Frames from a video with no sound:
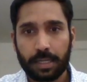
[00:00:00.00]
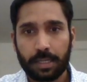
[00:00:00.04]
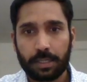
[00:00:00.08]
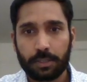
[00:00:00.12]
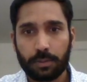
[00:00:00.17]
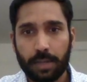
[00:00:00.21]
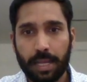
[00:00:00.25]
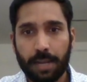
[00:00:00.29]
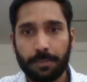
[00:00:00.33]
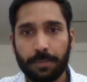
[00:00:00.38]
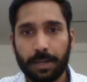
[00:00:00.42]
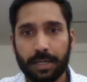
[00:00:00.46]
to
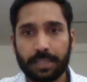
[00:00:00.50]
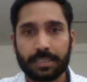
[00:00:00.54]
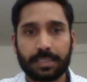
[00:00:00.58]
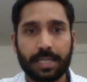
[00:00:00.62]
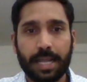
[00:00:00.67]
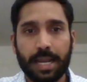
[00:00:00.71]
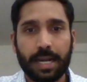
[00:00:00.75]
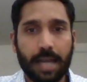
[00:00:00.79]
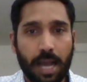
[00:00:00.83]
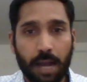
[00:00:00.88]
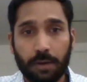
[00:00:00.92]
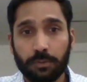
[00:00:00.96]
help
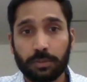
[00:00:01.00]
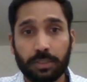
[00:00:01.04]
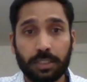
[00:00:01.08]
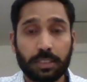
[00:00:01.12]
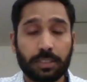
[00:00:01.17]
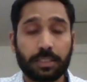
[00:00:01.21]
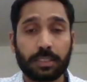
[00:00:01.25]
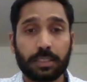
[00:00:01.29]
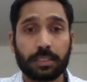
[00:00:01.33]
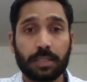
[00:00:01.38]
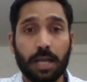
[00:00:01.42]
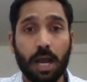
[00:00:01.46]
understand how
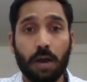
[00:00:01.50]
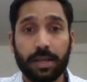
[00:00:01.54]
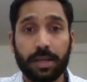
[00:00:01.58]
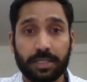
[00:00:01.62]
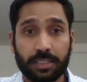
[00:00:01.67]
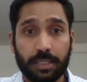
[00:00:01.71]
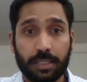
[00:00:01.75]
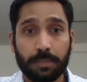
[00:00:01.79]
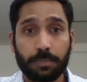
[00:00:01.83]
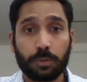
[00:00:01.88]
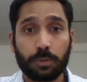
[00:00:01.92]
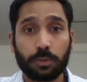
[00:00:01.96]

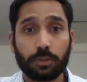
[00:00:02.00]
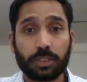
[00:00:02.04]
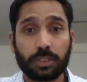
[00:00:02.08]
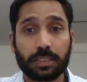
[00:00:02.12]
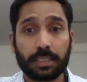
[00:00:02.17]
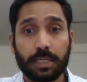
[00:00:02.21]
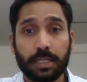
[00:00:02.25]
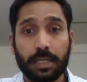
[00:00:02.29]
XGBoost,